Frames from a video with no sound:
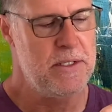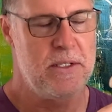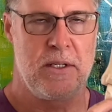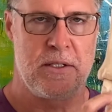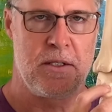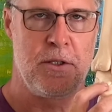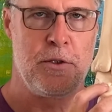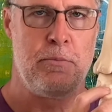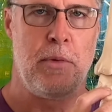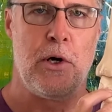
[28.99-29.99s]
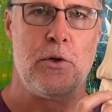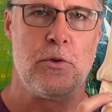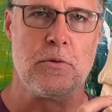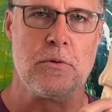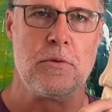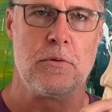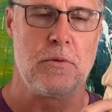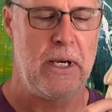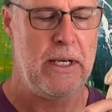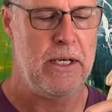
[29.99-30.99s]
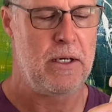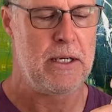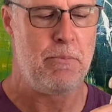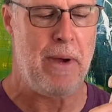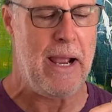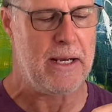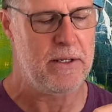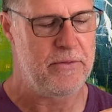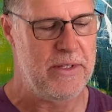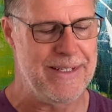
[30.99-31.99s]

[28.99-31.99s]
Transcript: this little bone right here in the back of the